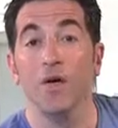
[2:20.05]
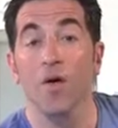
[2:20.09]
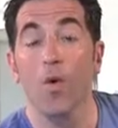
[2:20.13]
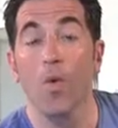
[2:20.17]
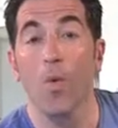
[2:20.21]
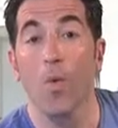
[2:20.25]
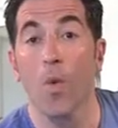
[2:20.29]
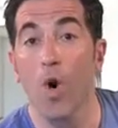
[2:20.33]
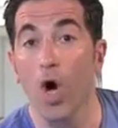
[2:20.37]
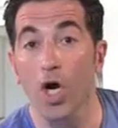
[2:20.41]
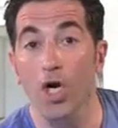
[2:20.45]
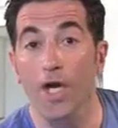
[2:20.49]

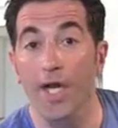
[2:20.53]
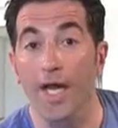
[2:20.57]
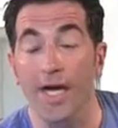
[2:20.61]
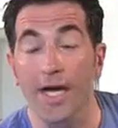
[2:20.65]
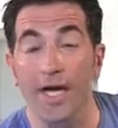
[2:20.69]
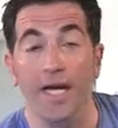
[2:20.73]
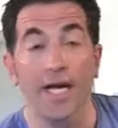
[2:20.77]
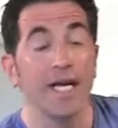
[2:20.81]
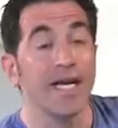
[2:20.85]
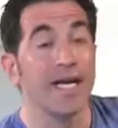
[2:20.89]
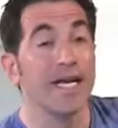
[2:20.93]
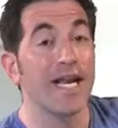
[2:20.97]
Walking.
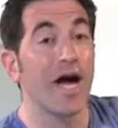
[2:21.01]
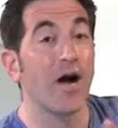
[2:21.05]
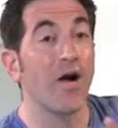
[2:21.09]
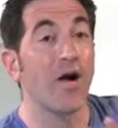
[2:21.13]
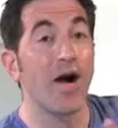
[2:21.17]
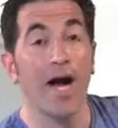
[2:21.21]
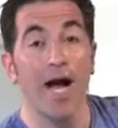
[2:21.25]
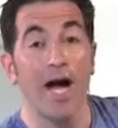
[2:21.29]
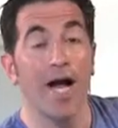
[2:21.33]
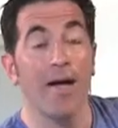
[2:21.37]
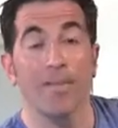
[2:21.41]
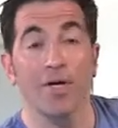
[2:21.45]

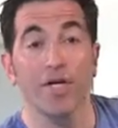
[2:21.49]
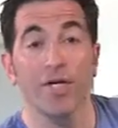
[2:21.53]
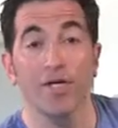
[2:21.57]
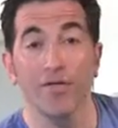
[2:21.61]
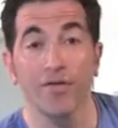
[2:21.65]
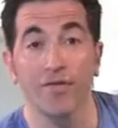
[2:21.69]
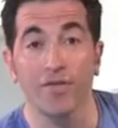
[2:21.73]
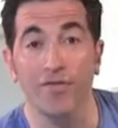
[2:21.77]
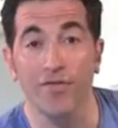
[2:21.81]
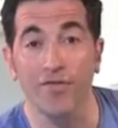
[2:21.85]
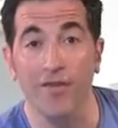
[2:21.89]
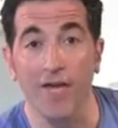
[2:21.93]
Now, I'm a
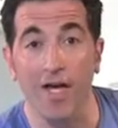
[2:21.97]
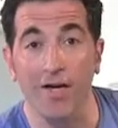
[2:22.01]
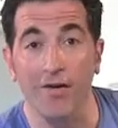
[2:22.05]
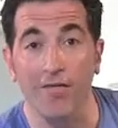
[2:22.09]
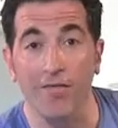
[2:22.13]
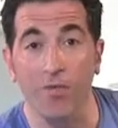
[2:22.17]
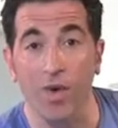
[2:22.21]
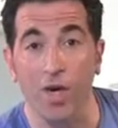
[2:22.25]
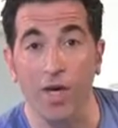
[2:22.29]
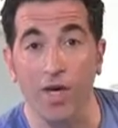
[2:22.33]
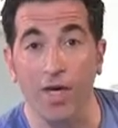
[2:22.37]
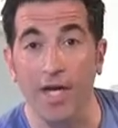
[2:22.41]
huge fan
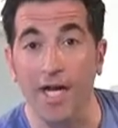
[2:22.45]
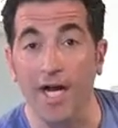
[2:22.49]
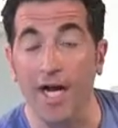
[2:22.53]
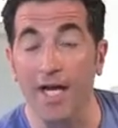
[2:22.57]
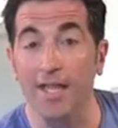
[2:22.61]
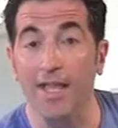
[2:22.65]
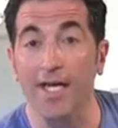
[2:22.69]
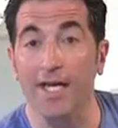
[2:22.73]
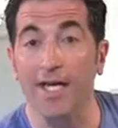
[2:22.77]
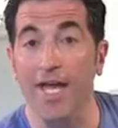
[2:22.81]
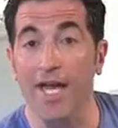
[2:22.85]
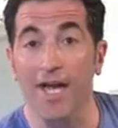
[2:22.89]
of walking. I
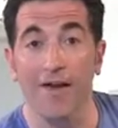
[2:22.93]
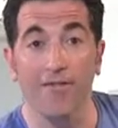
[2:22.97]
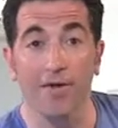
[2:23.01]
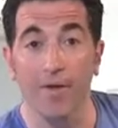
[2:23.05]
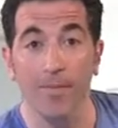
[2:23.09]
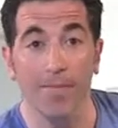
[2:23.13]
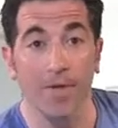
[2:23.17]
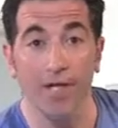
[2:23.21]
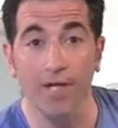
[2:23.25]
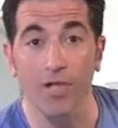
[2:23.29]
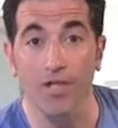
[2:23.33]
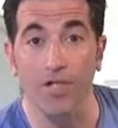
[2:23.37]
think
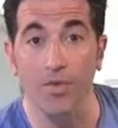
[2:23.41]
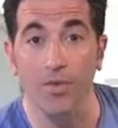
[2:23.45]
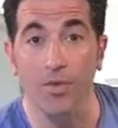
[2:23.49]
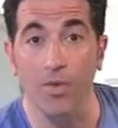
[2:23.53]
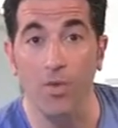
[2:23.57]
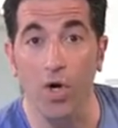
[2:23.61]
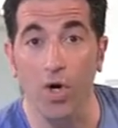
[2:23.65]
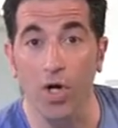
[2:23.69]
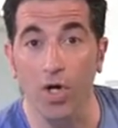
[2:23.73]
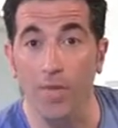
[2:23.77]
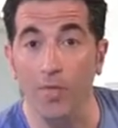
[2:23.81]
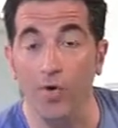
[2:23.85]
everybody should
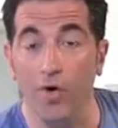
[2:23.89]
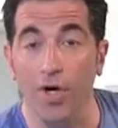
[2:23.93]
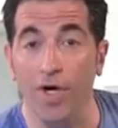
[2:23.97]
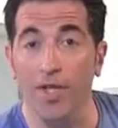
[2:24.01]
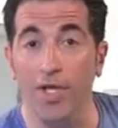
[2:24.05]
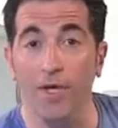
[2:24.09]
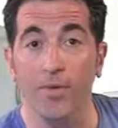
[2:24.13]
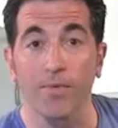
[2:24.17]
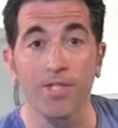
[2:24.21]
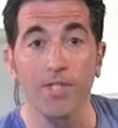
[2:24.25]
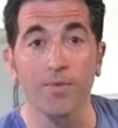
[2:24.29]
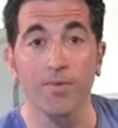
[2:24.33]
walk more. I
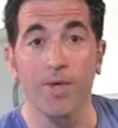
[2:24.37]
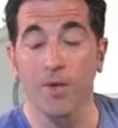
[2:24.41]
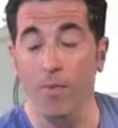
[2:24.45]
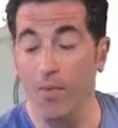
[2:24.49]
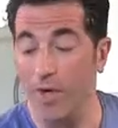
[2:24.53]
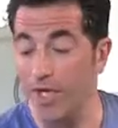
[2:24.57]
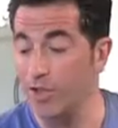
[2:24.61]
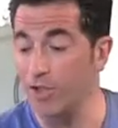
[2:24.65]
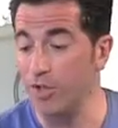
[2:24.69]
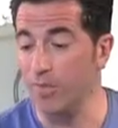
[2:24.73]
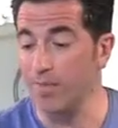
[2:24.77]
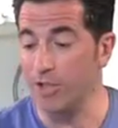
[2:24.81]
think we spend
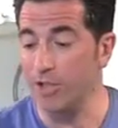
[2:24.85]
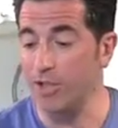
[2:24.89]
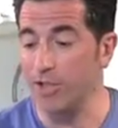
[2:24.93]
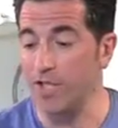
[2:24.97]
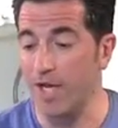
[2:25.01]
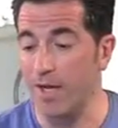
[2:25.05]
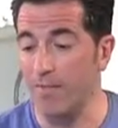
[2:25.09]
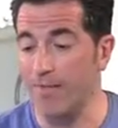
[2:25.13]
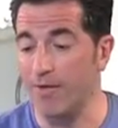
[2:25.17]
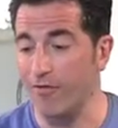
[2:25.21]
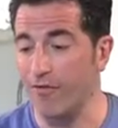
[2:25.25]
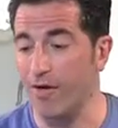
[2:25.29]
way too much
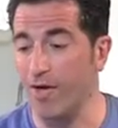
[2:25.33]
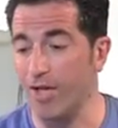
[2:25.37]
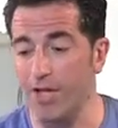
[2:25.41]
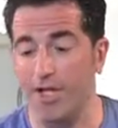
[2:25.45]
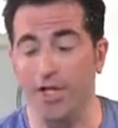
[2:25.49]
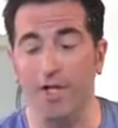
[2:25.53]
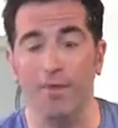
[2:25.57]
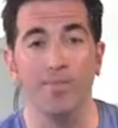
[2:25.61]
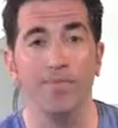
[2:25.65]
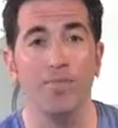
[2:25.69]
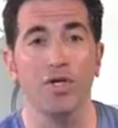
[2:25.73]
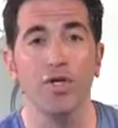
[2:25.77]
time in front of the
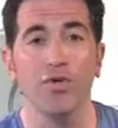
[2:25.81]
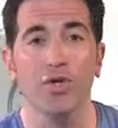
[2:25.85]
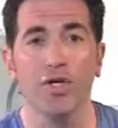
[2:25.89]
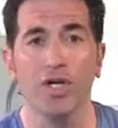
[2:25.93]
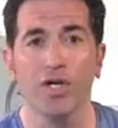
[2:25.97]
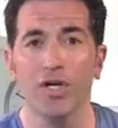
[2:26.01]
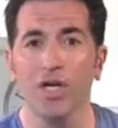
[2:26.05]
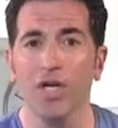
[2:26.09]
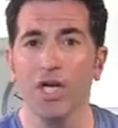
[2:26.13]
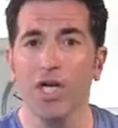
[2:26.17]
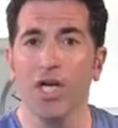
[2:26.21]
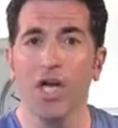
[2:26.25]

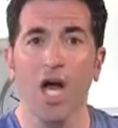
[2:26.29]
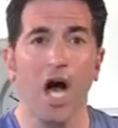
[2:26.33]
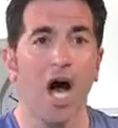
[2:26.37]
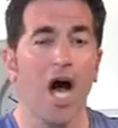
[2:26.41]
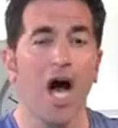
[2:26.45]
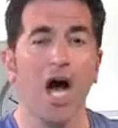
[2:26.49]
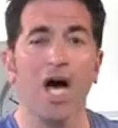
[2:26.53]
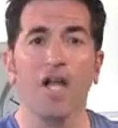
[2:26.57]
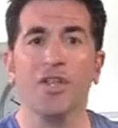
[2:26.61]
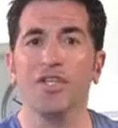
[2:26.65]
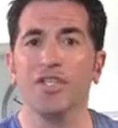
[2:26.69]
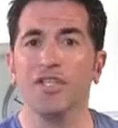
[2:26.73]
computer,
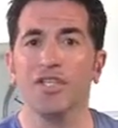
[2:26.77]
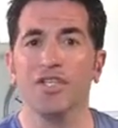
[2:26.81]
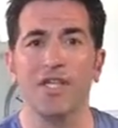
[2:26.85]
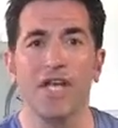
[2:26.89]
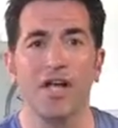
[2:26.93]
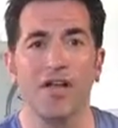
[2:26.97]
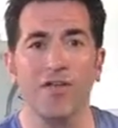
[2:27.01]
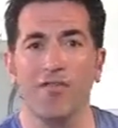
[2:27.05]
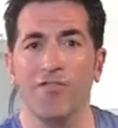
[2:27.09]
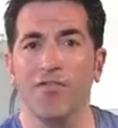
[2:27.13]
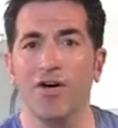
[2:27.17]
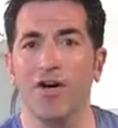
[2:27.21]
on the
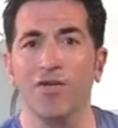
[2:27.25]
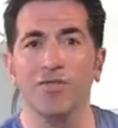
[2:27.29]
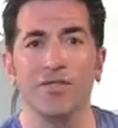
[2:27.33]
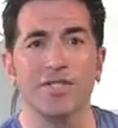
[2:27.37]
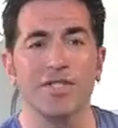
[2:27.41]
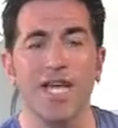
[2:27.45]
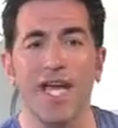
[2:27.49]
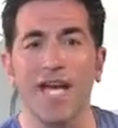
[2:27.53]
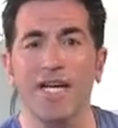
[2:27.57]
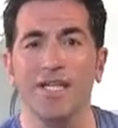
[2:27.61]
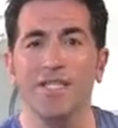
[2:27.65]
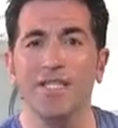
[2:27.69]
cell phone,
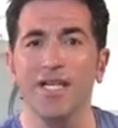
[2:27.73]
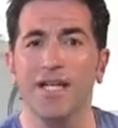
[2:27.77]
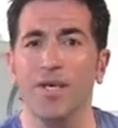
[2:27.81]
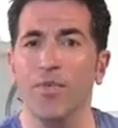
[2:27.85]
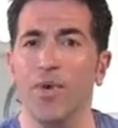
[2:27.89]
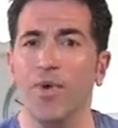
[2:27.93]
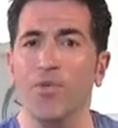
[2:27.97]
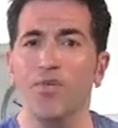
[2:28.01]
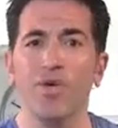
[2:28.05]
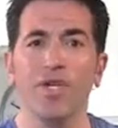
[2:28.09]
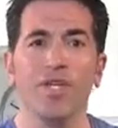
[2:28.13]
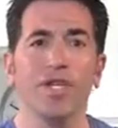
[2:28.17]
texting.
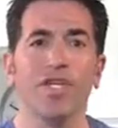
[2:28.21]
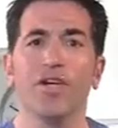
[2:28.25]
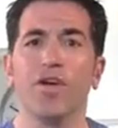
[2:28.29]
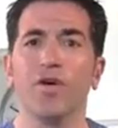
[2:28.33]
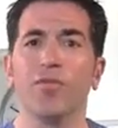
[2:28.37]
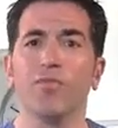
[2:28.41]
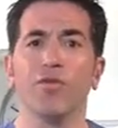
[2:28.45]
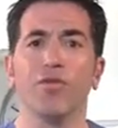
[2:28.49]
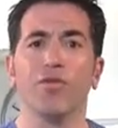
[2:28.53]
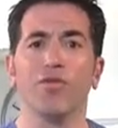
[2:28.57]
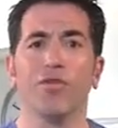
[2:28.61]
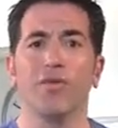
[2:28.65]
We really
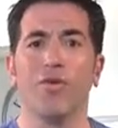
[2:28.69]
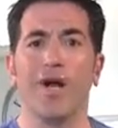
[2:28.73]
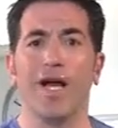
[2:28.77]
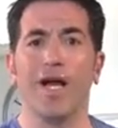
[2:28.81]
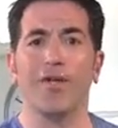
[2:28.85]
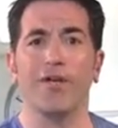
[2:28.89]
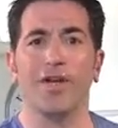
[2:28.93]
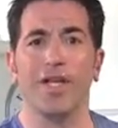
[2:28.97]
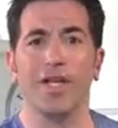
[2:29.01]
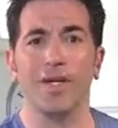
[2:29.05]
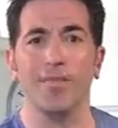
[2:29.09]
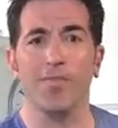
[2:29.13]
don't move
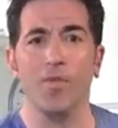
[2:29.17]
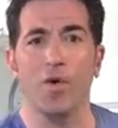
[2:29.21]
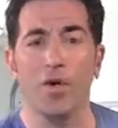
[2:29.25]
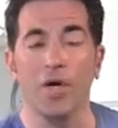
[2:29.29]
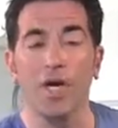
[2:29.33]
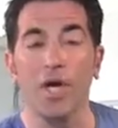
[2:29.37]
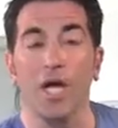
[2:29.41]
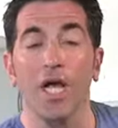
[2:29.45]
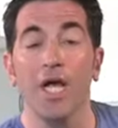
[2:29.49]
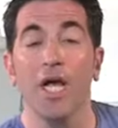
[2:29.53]
around anymore.